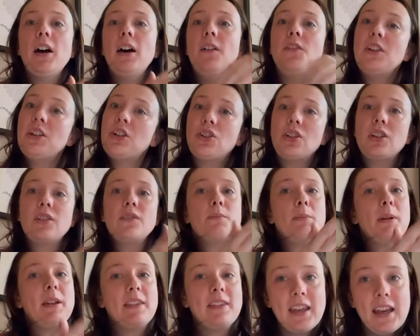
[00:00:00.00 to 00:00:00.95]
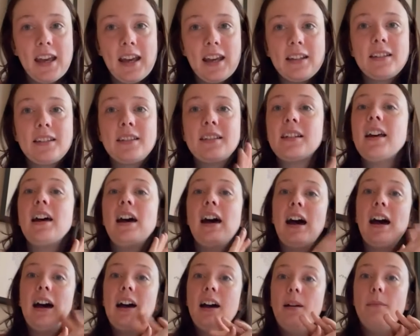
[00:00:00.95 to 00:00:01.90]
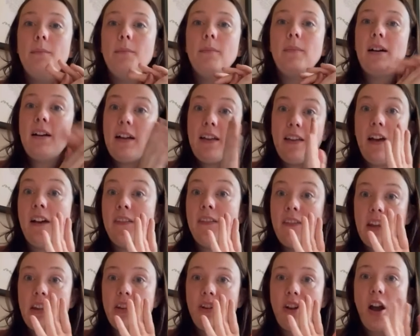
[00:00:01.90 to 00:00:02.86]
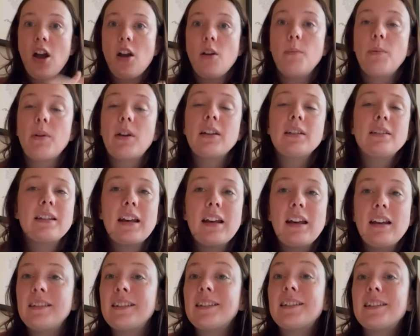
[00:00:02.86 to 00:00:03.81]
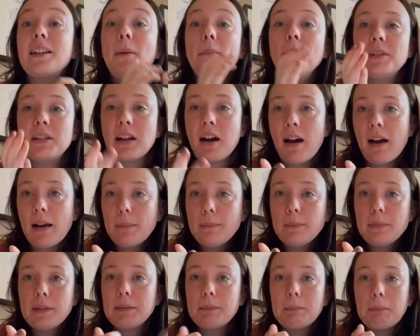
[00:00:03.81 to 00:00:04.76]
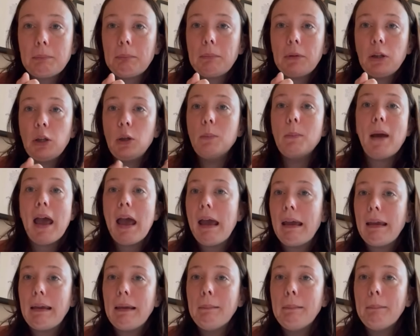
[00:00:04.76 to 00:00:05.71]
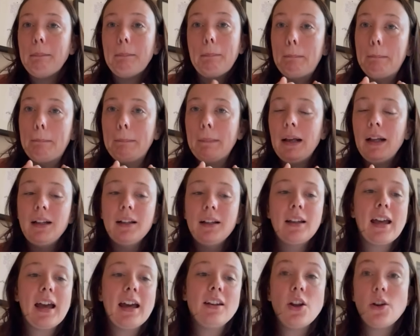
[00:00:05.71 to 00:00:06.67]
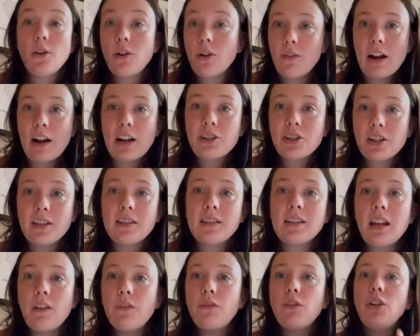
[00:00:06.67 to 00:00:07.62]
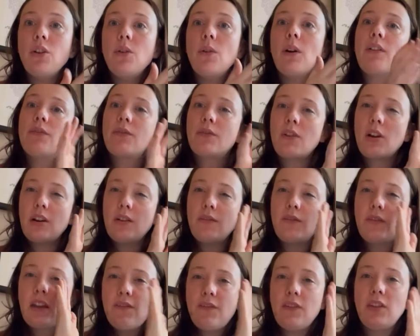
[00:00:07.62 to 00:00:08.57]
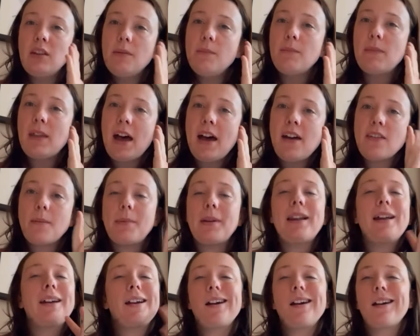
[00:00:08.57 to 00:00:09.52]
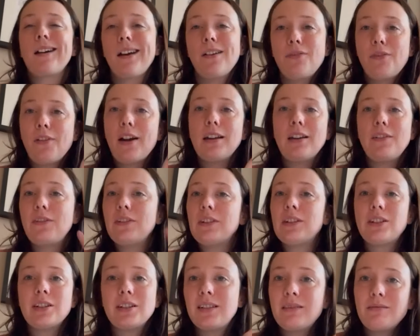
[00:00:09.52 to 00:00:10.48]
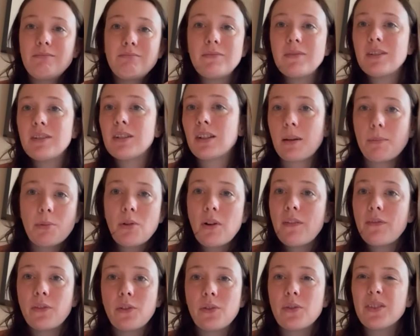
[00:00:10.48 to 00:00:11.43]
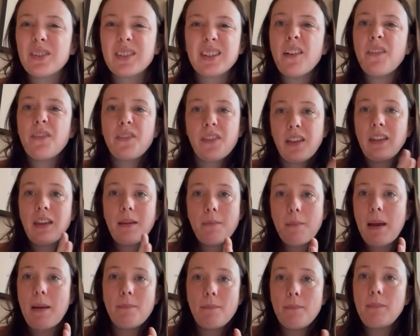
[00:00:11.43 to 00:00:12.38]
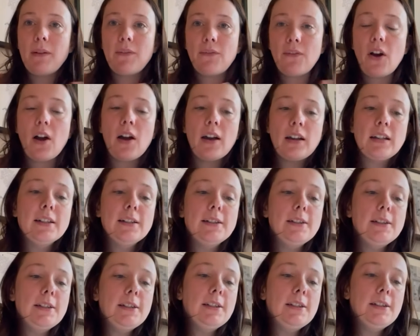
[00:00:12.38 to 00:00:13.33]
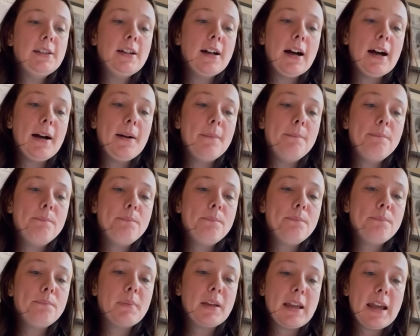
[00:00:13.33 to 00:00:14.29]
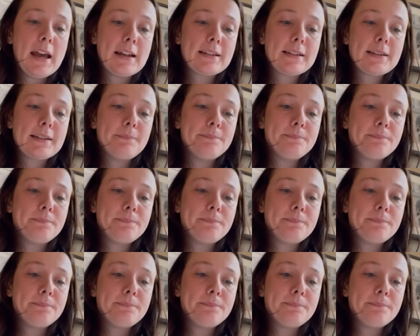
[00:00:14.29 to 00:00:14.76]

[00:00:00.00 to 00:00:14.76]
This should have been this, and there you go. Because sometimes you may get no corrections if you have kind of given them that. They'll be like, okay, fine. If it's just typographical stuff, then they may be fine. But yes.